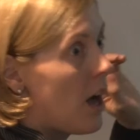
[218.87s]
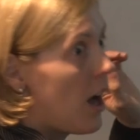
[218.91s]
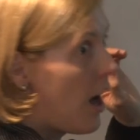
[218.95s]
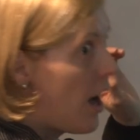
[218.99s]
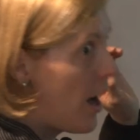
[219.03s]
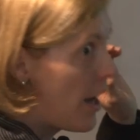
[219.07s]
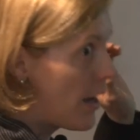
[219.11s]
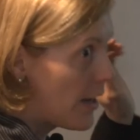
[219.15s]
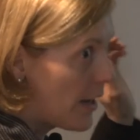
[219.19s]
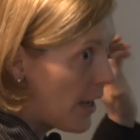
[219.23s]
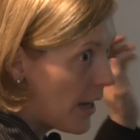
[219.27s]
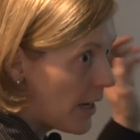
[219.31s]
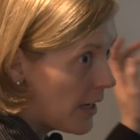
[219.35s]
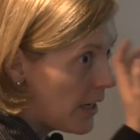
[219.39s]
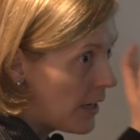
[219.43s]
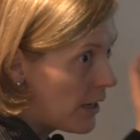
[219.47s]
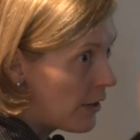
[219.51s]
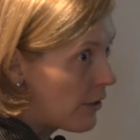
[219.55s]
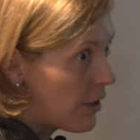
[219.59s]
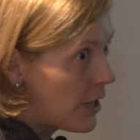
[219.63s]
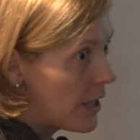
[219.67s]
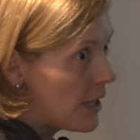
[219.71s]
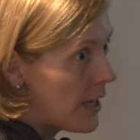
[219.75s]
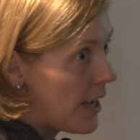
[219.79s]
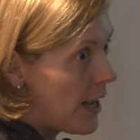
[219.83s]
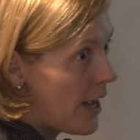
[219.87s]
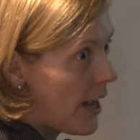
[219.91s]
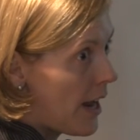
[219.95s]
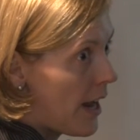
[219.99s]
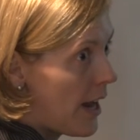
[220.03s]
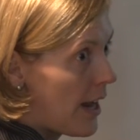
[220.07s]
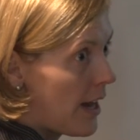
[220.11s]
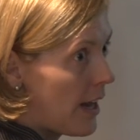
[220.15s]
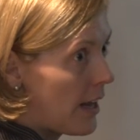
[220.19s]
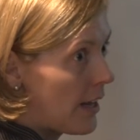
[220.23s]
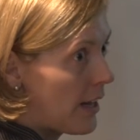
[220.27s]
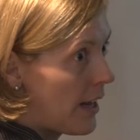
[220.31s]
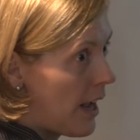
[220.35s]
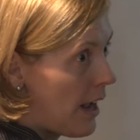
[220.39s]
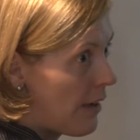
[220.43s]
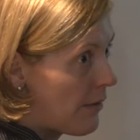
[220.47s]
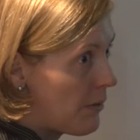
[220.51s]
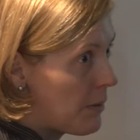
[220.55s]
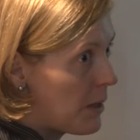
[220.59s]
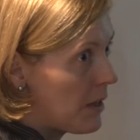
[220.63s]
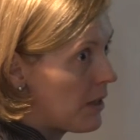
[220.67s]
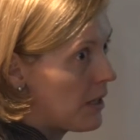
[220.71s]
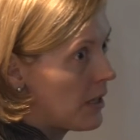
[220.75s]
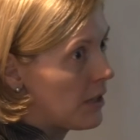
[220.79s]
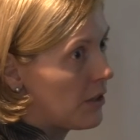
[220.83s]
on a ninety degree day and have them
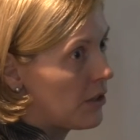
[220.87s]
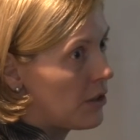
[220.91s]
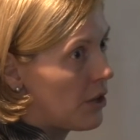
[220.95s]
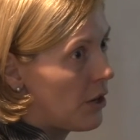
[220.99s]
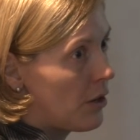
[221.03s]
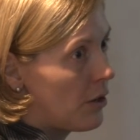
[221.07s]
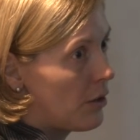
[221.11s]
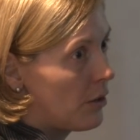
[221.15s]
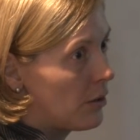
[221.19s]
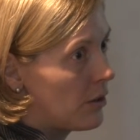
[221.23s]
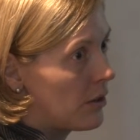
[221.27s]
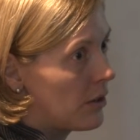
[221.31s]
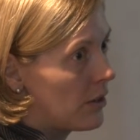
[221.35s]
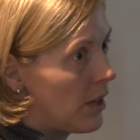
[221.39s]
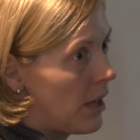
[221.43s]
in these totes,